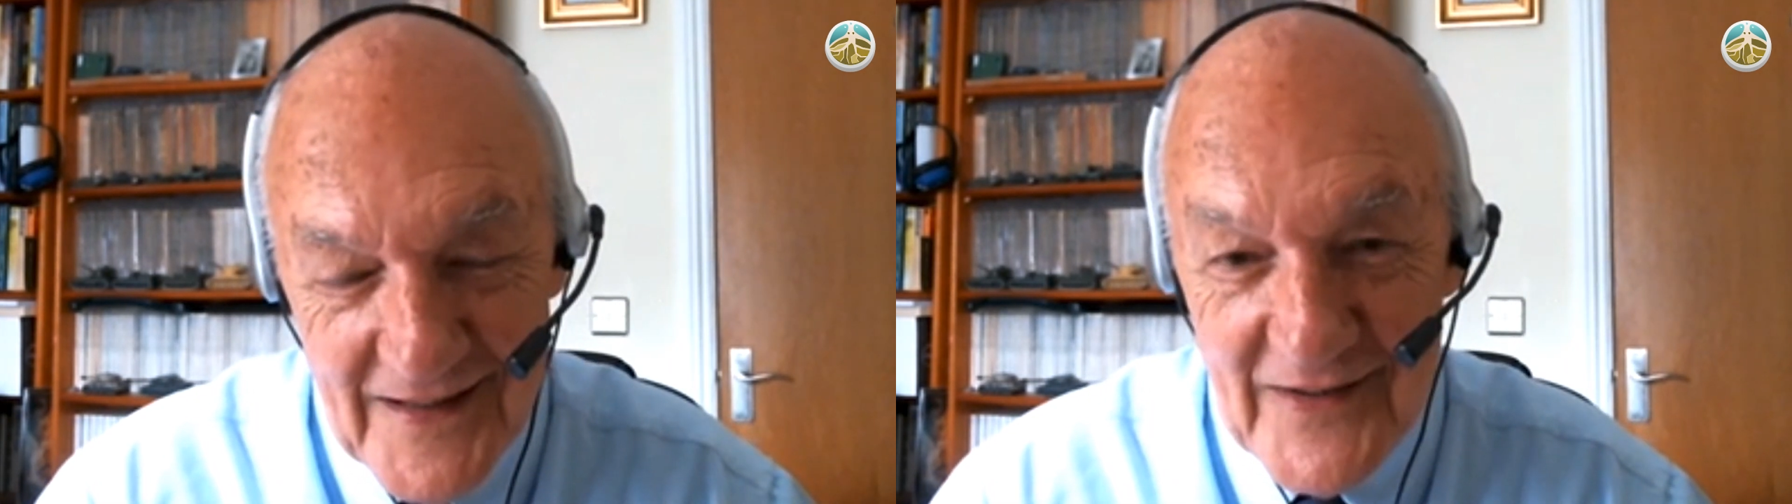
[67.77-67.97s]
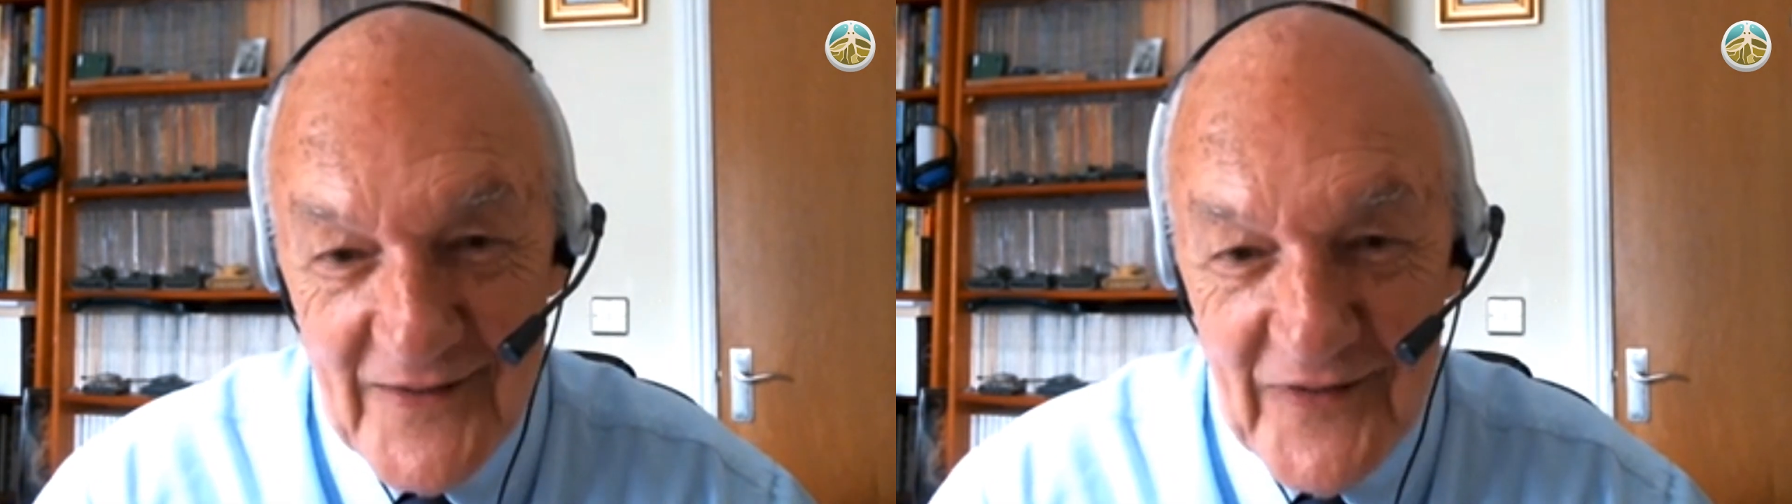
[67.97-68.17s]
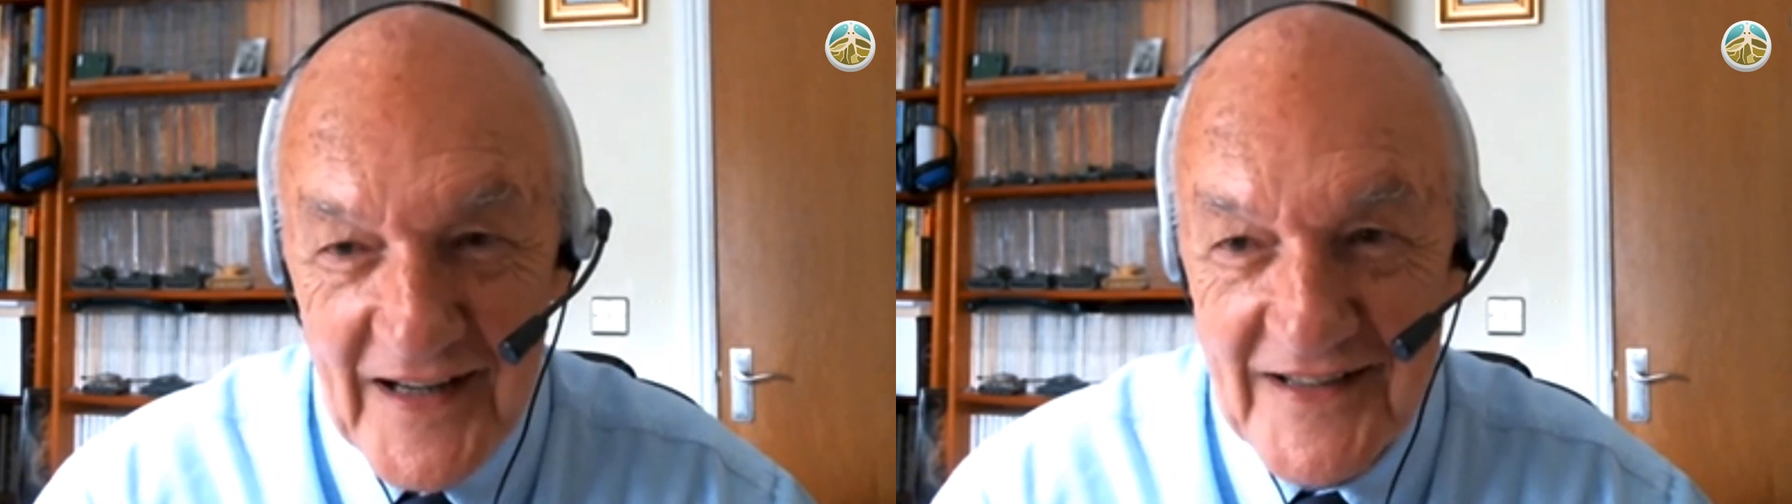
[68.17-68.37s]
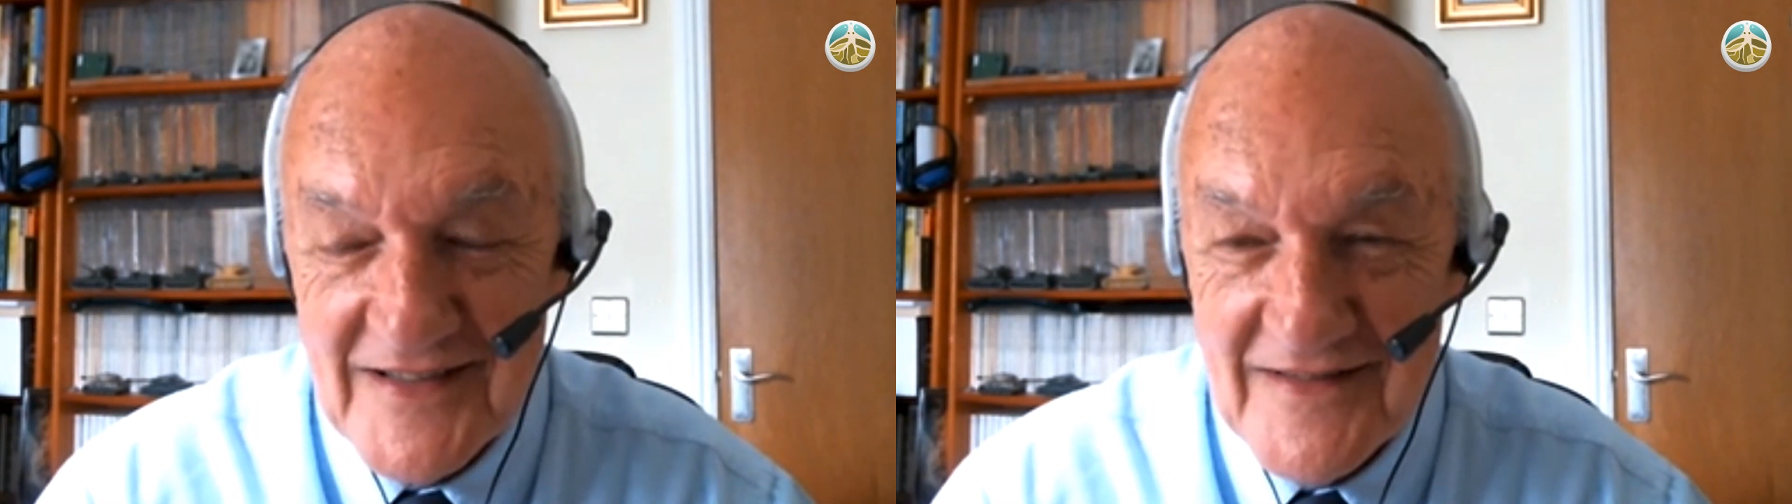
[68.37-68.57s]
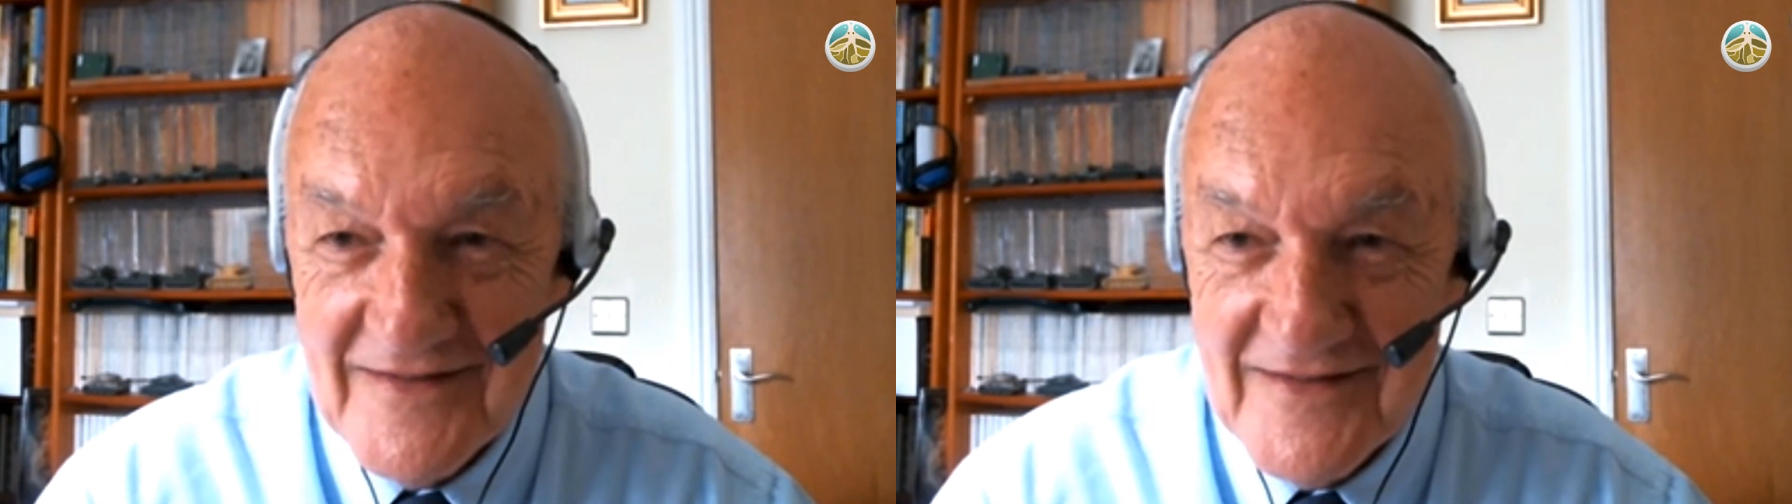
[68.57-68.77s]
In
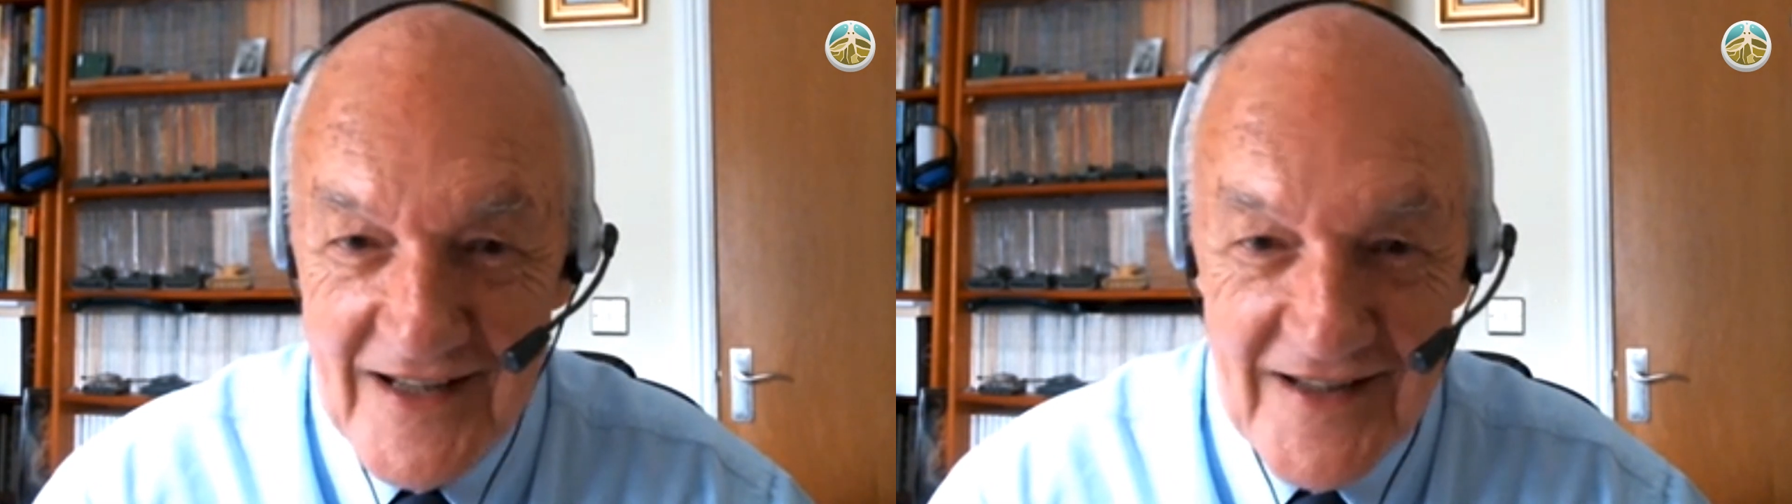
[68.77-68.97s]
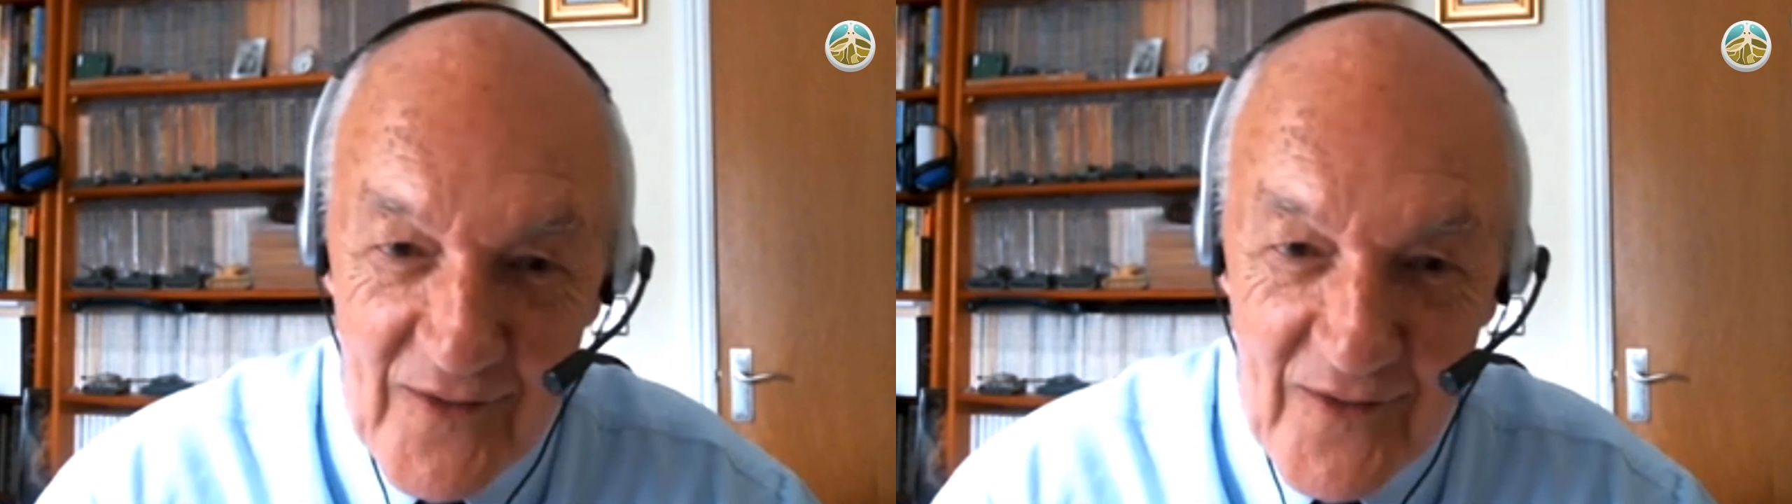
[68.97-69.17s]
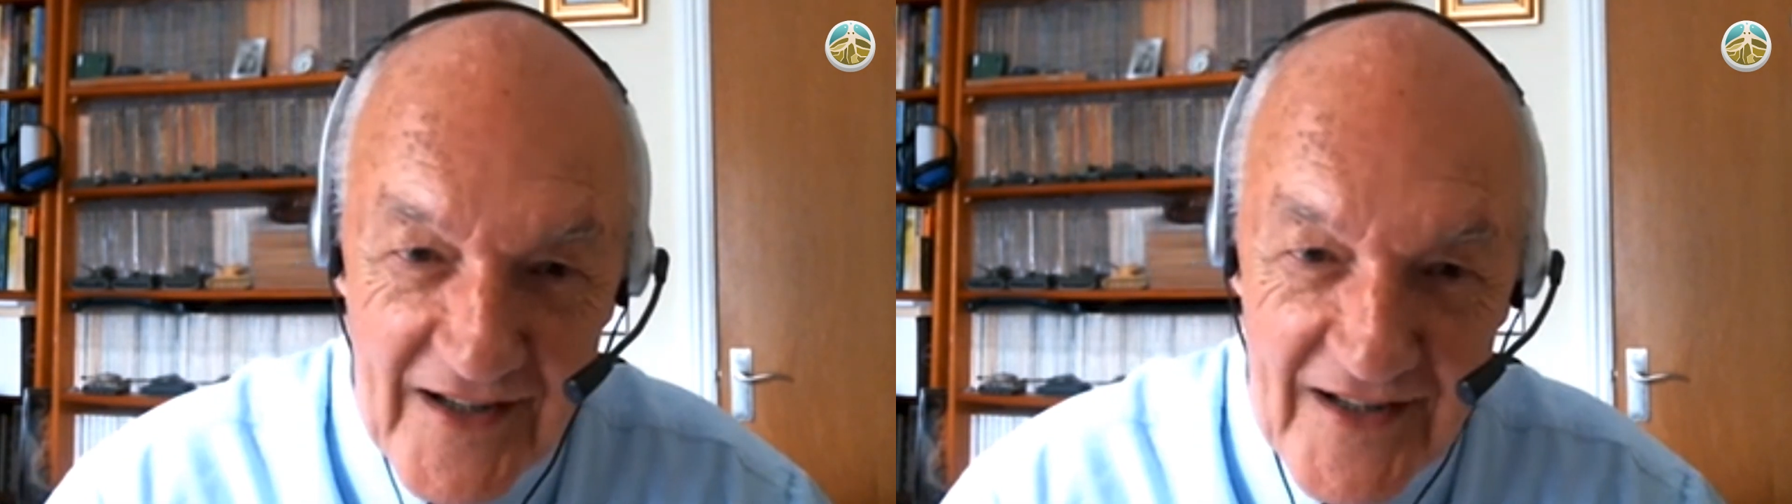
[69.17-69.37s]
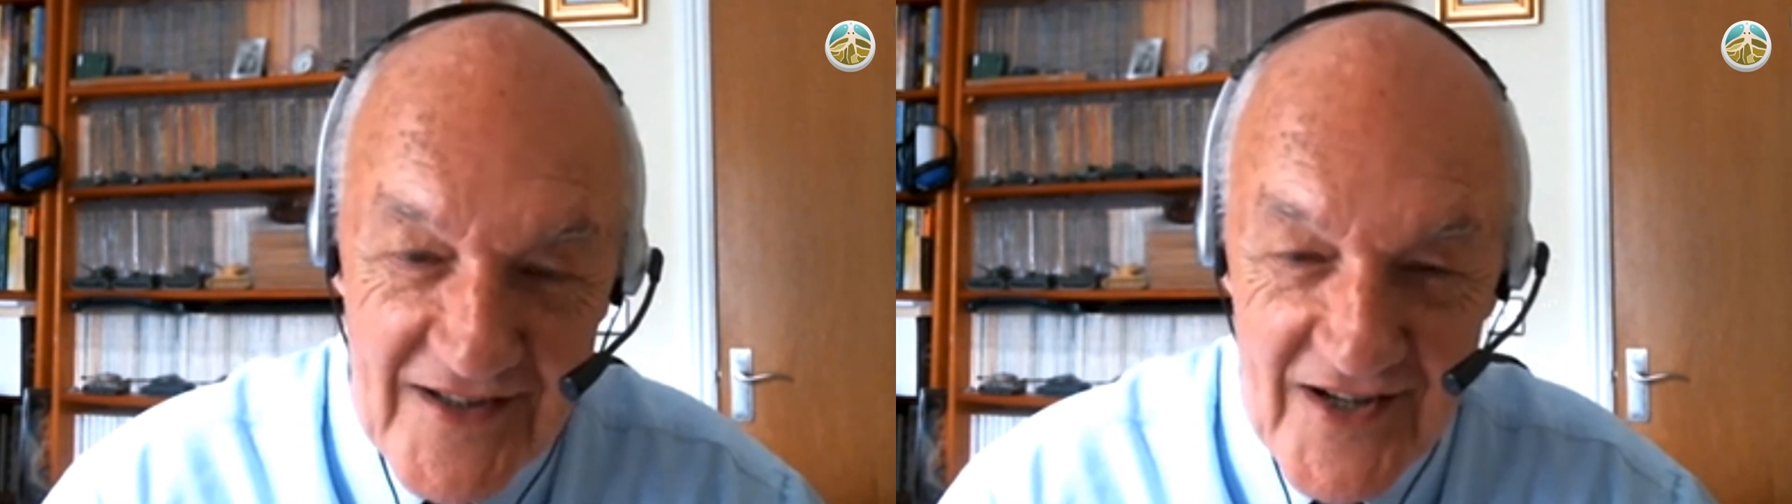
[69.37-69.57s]
fact, they don't like each